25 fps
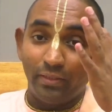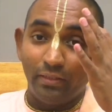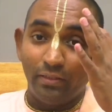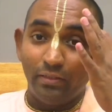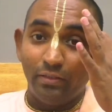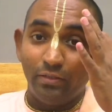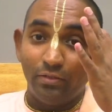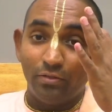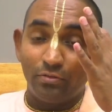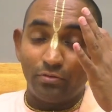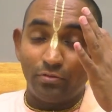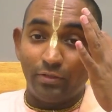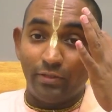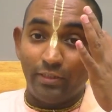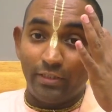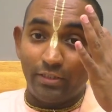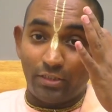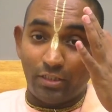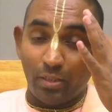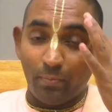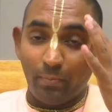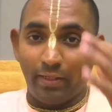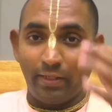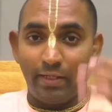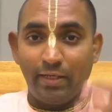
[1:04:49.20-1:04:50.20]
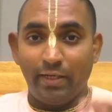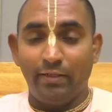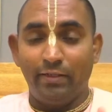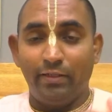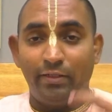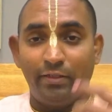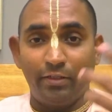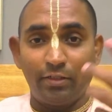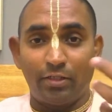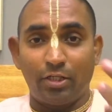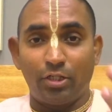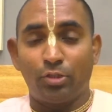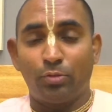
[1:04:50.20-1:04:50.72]
So this time again
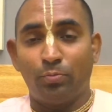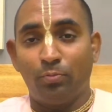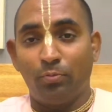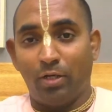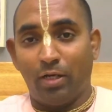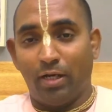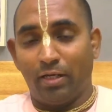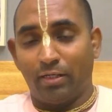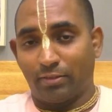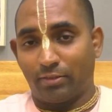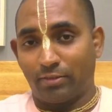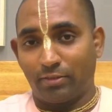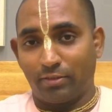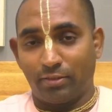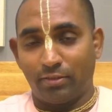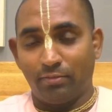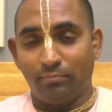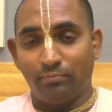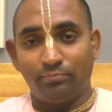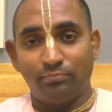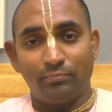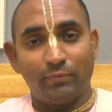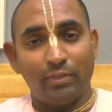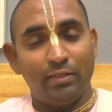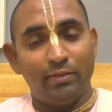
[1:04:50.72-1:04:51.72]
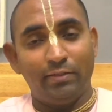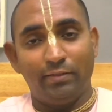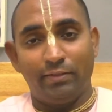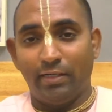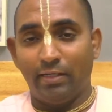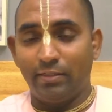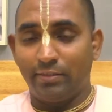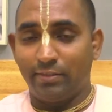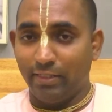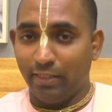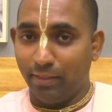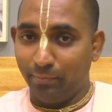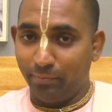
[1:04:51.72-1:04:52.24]
Hiranyakashipu asks, and he tells
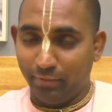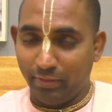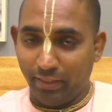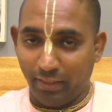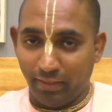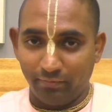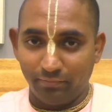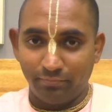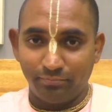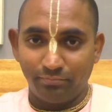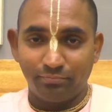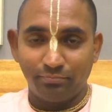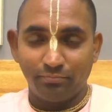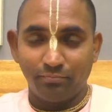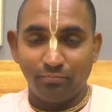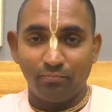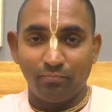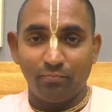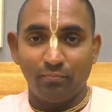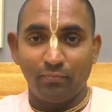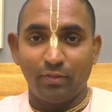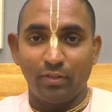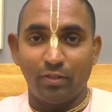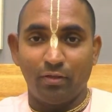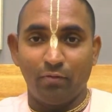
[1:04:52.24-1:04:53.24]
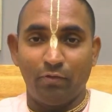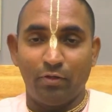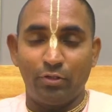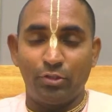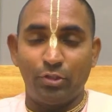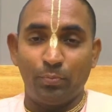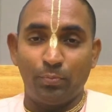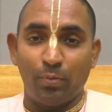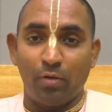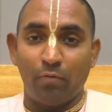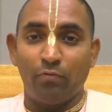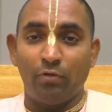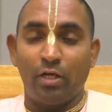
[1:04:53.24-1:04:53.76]
same thing. Worship
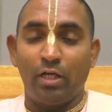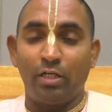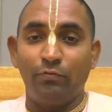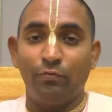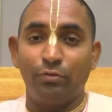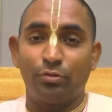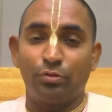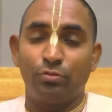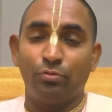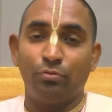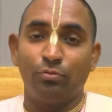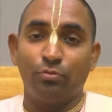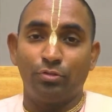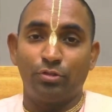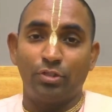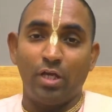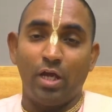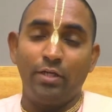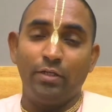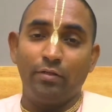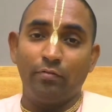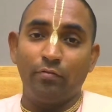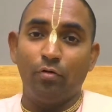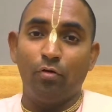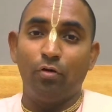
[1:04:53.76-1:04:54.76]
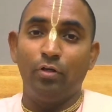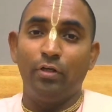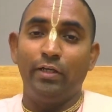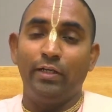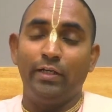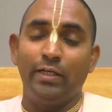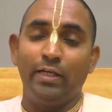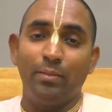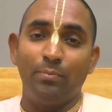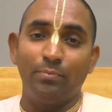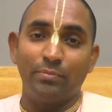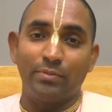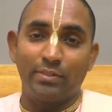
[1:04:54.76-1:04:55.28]
of Lord Vishnu, chanting holy
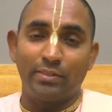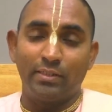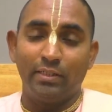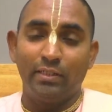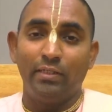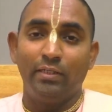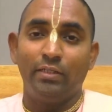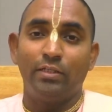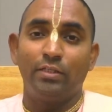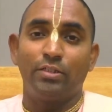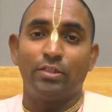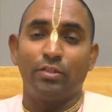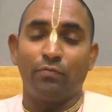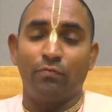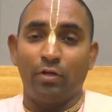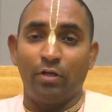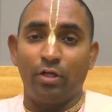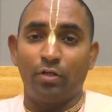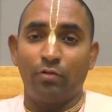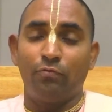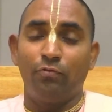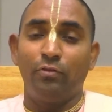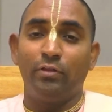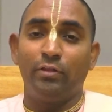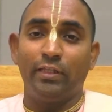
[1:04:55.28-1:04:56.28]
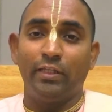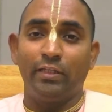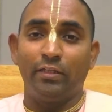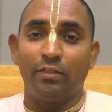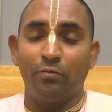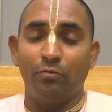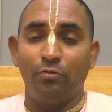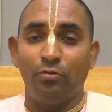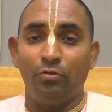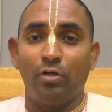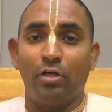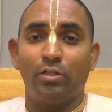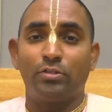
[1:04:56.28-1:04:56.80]
names is the wonderful thing.
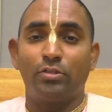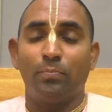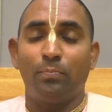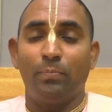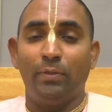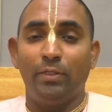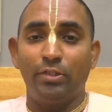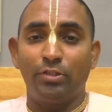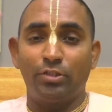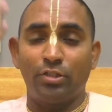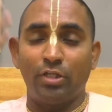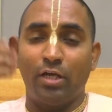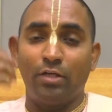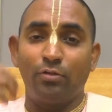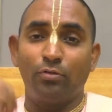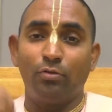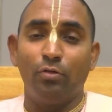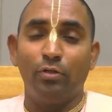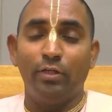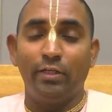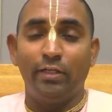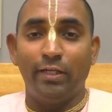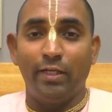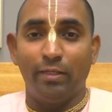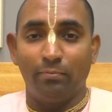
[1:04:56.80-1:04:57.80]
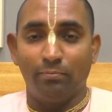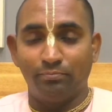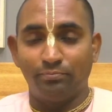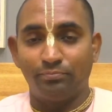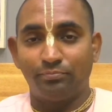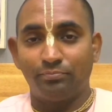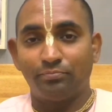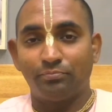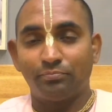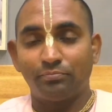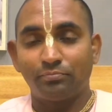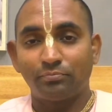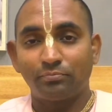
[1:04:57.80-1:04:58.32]
You also please chant holy name.
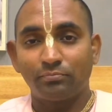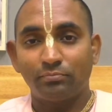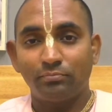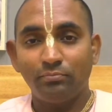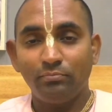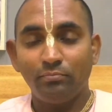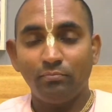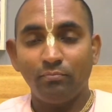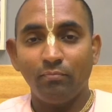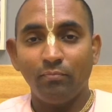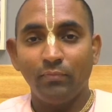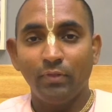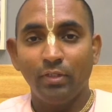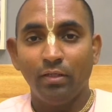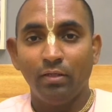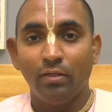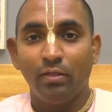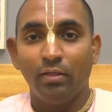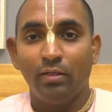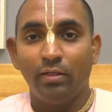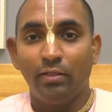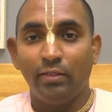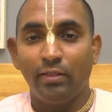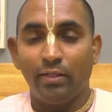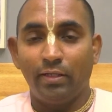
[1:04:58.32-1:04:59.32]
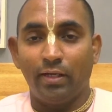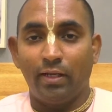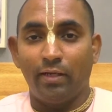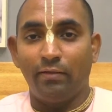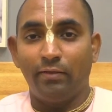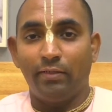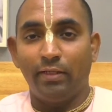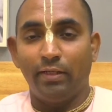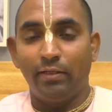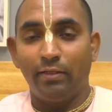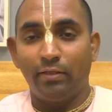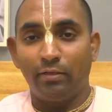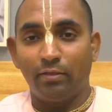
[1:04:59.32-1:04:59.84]
Here
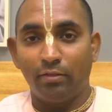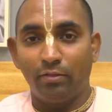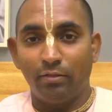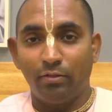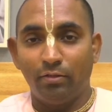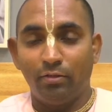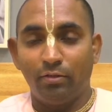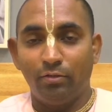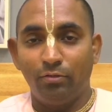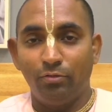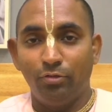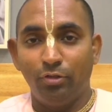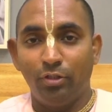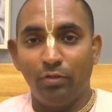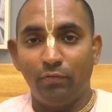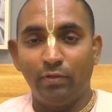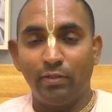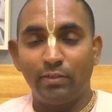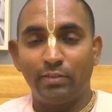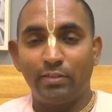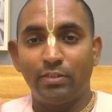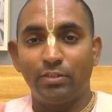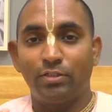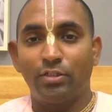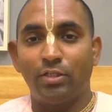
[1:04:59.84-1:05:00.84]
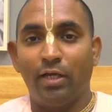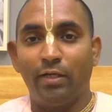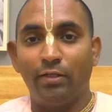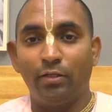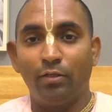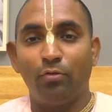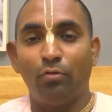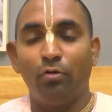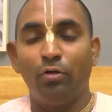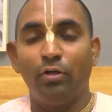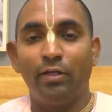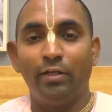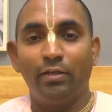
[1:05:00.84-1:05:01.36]
entire universe is chanting
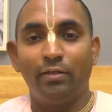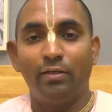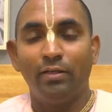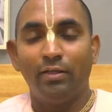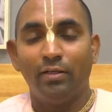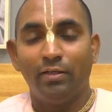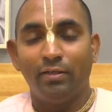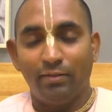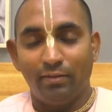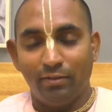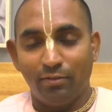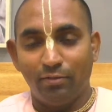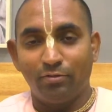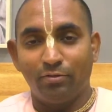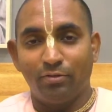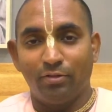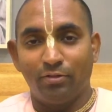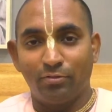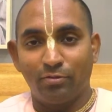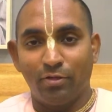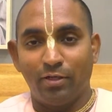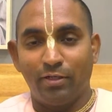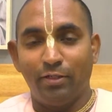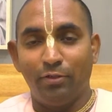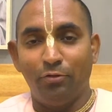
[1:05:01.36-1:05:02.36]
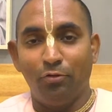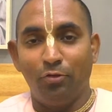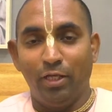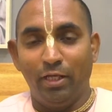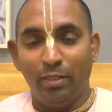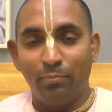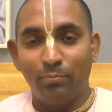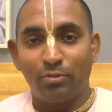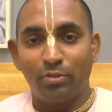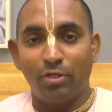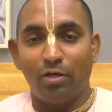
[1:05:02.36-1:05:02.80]
names of